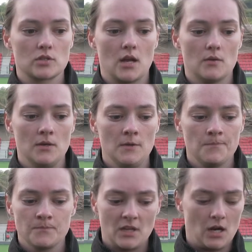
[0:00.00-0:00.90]
So,
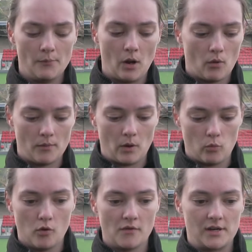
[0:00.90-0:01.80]
you know, I'm not
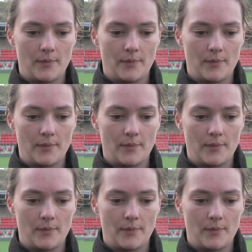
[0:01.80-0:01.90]
worried